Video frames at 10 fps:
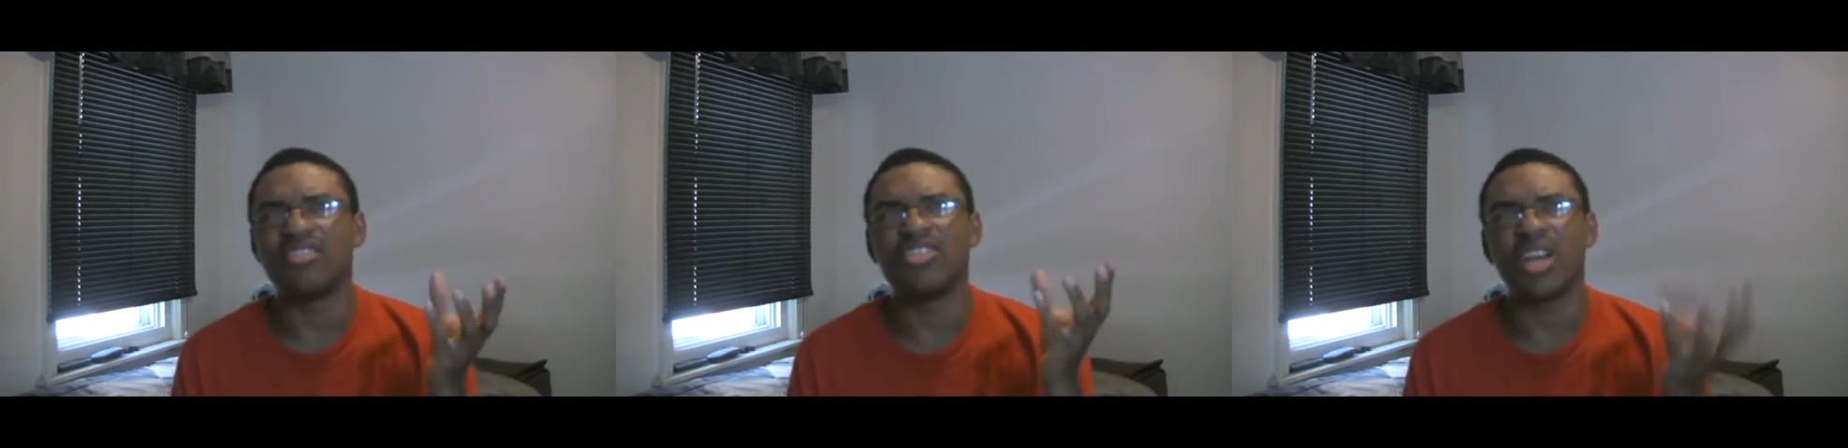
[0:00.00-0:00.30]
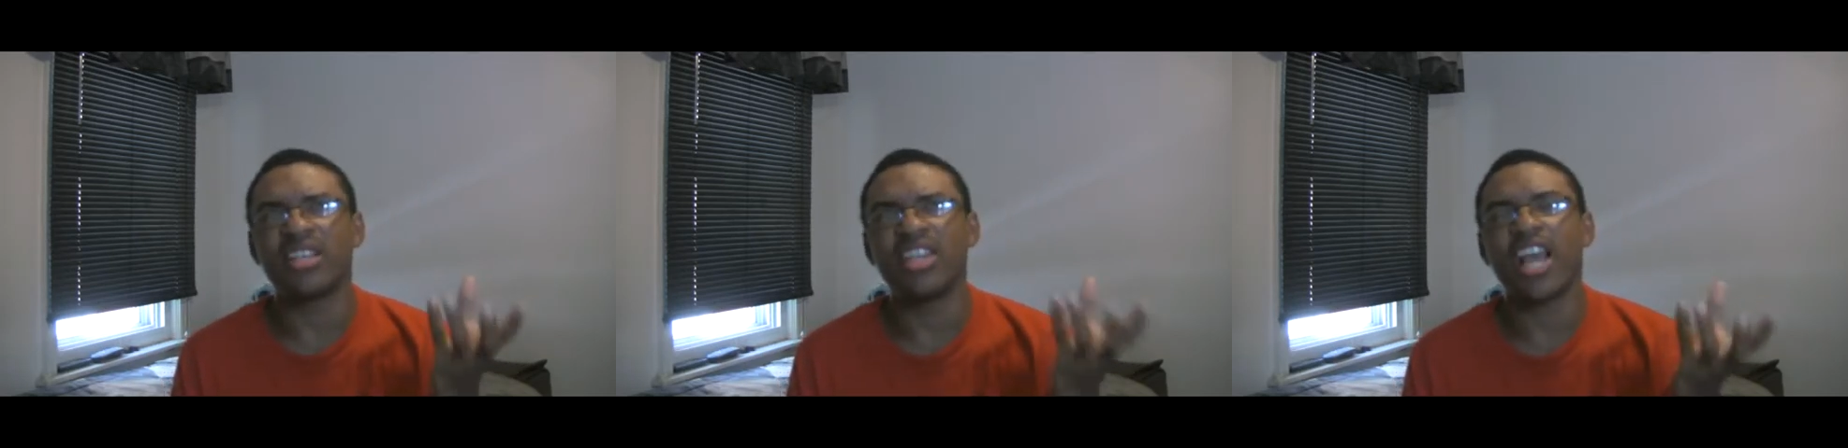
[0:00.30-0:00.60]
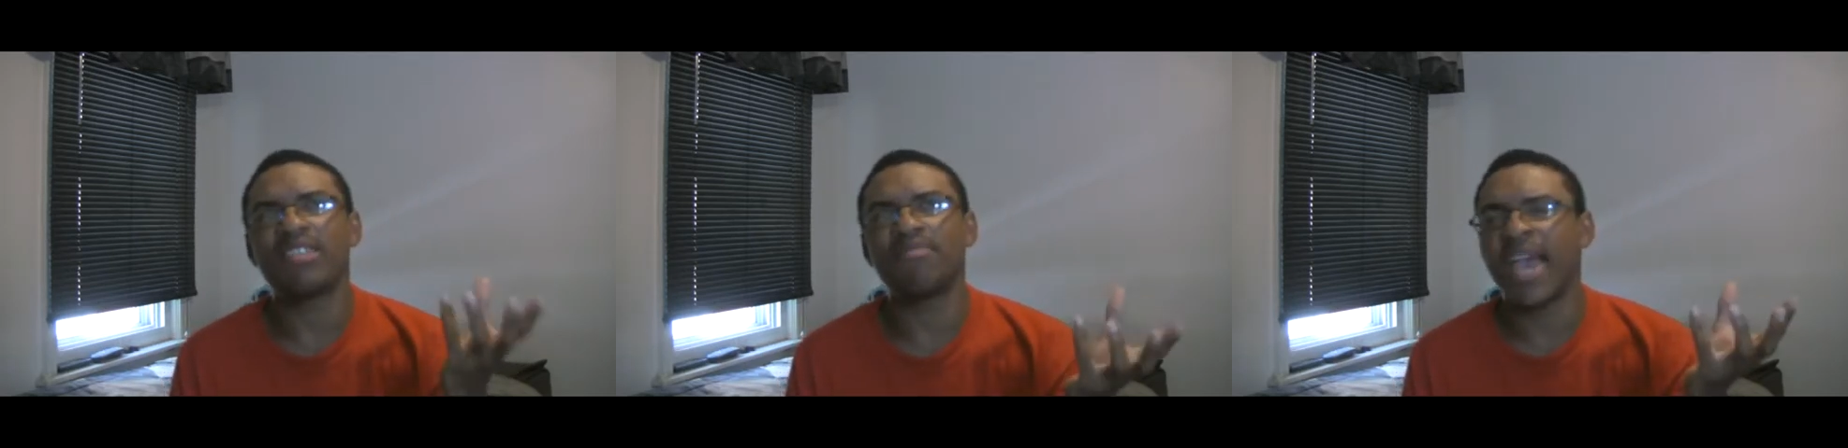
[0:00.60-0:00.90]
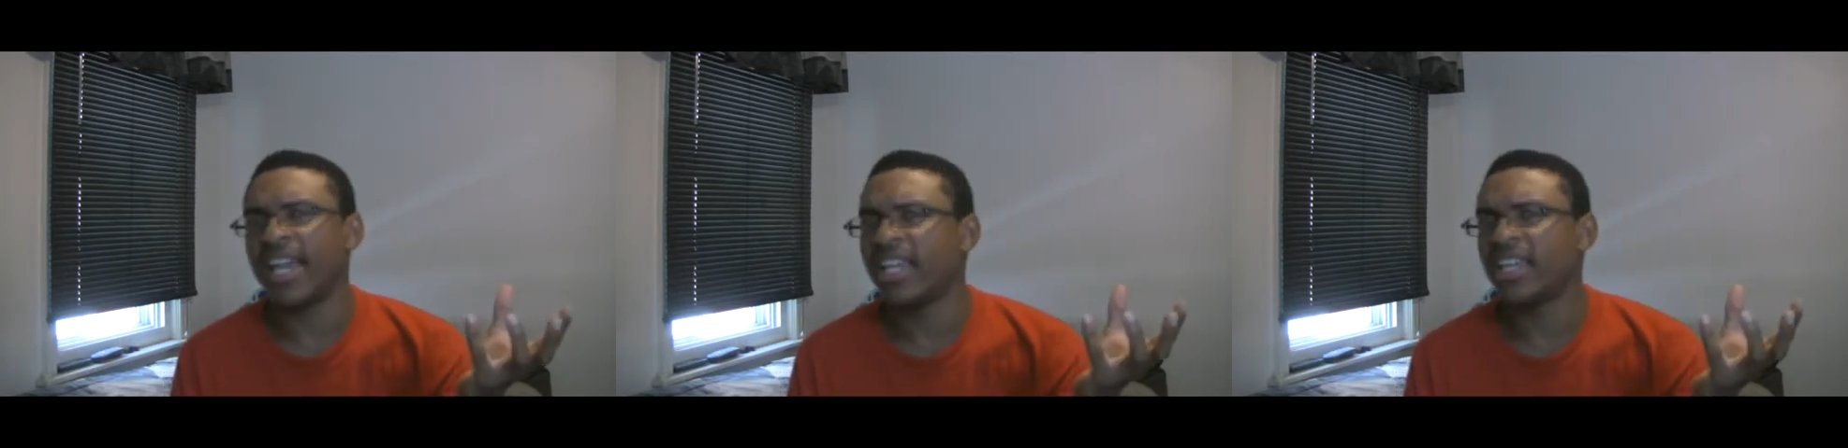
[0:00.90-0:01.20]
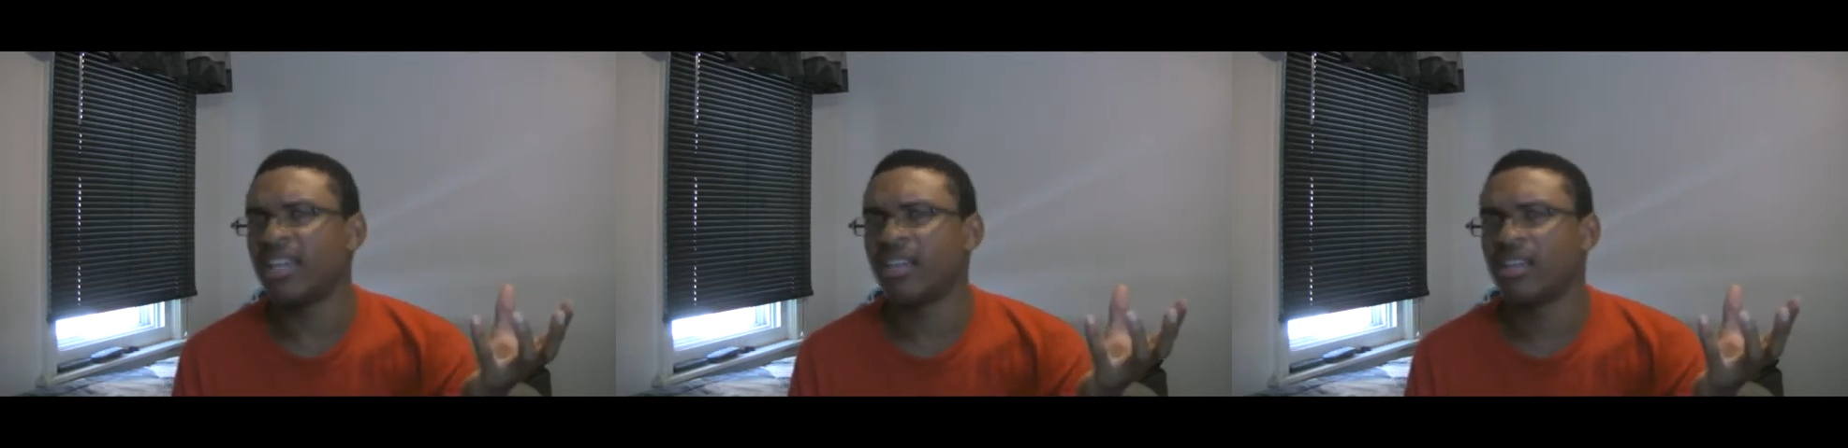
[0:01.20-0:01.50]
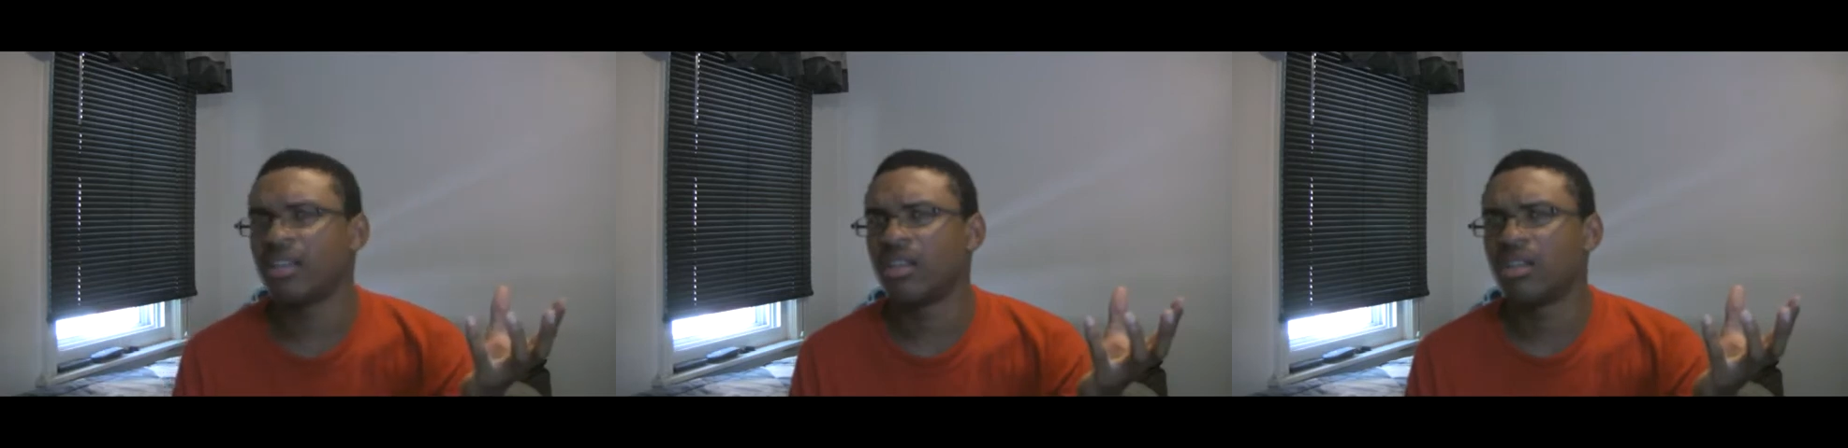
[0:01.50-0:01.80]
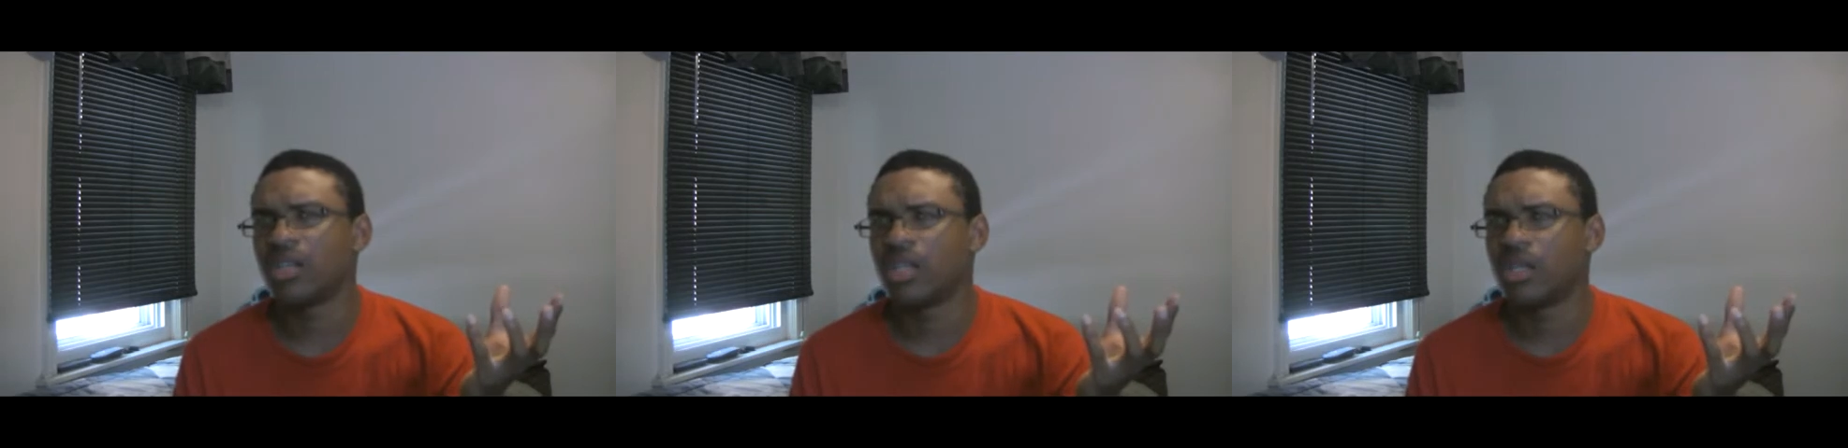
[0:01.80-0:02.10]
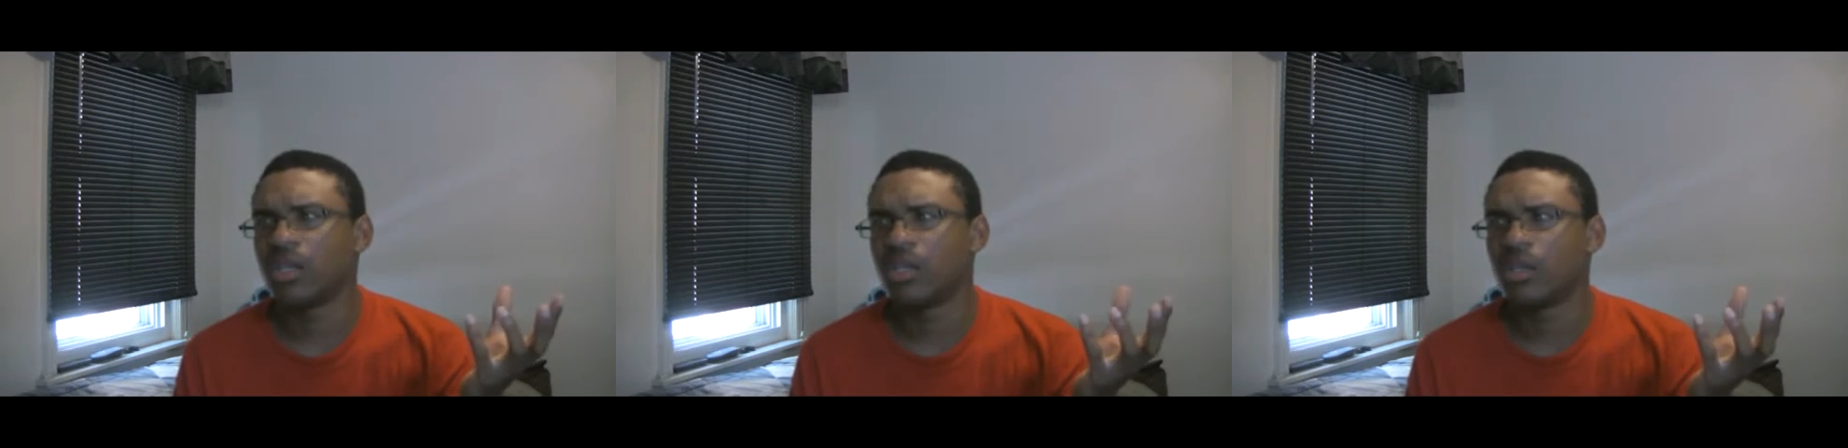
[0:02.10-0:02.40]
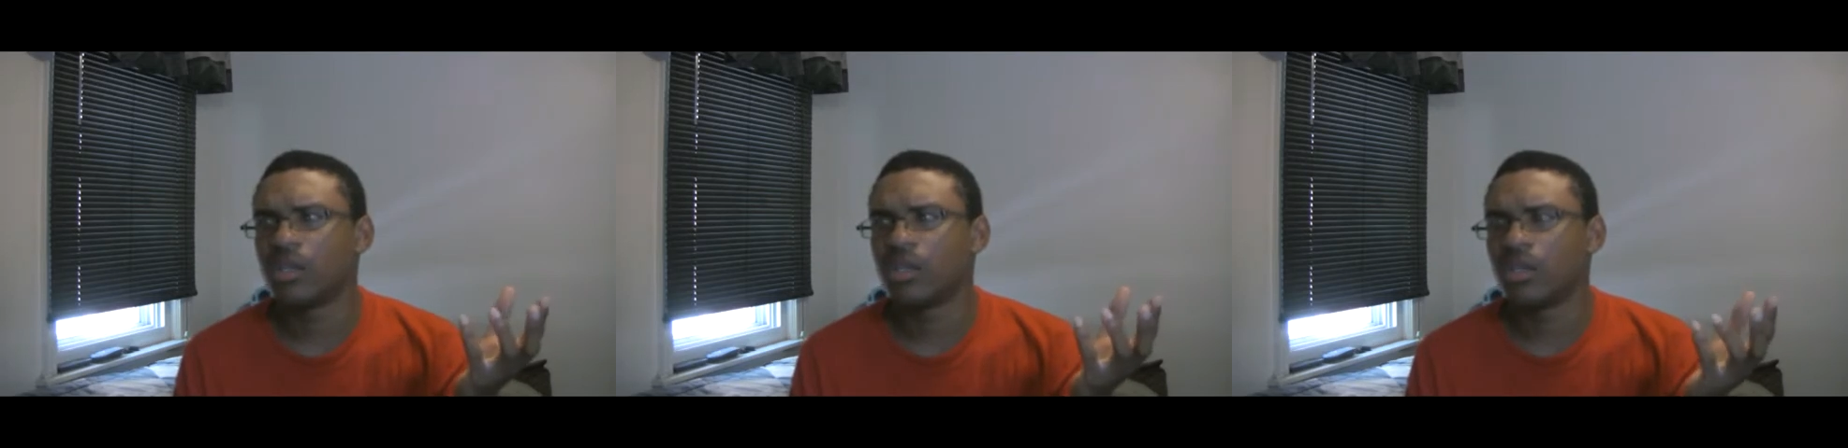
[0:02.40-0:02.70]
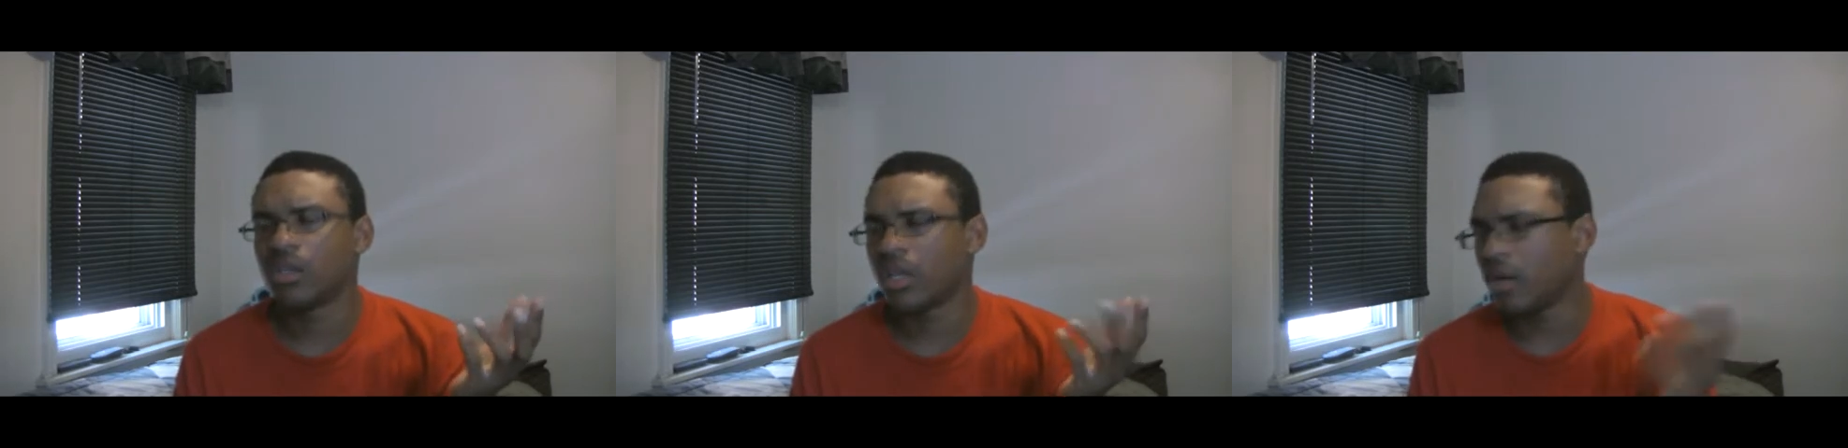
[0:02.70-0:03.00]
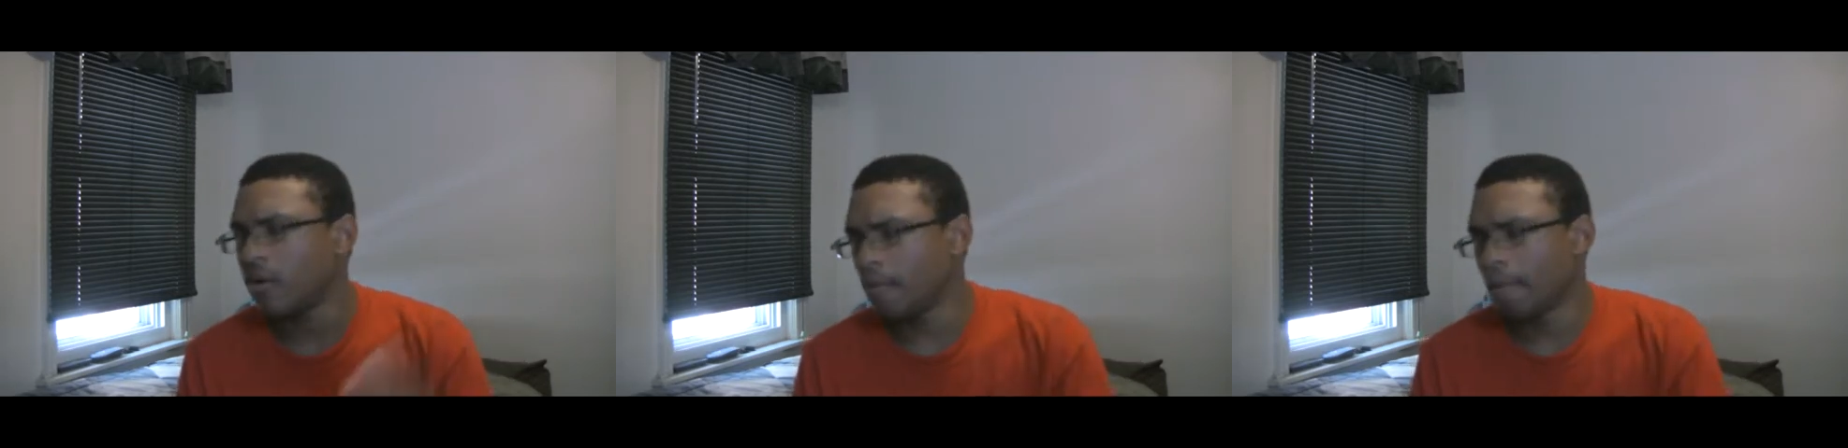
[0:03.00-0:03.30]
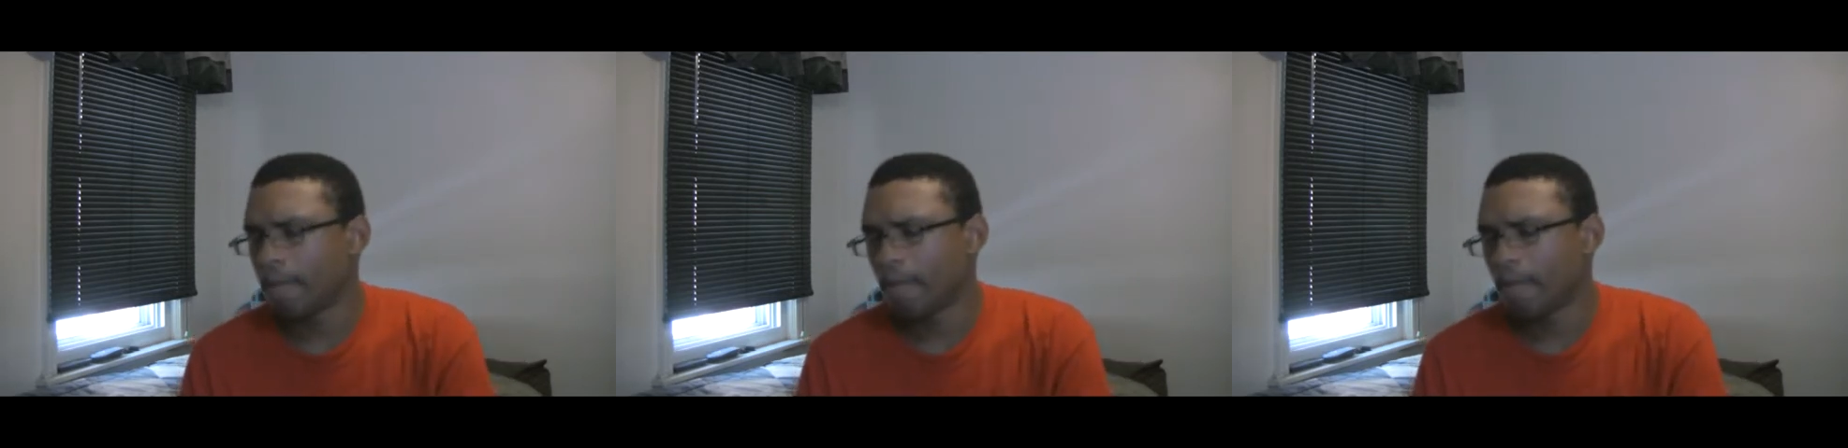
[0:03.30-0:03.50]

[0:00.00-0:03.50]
just as petty, you know?